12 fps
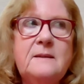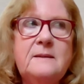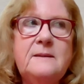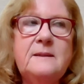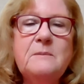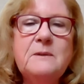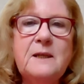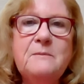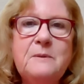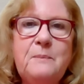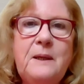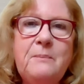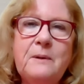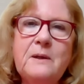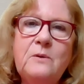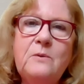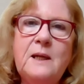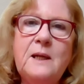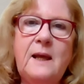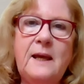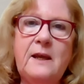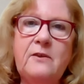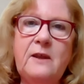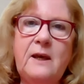Sometimes people who are
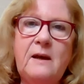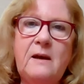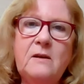like that